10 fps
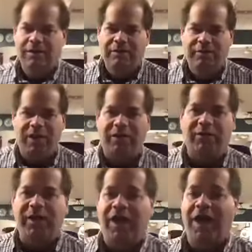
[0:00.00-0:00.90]
What are
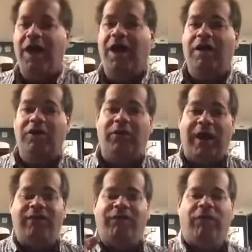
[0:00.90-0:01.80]
we all
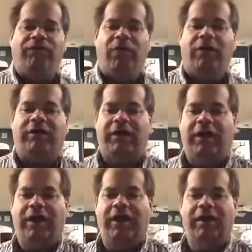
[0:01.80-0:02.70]
grateful for
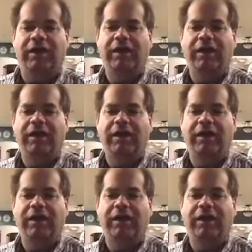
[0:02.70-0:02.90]
today?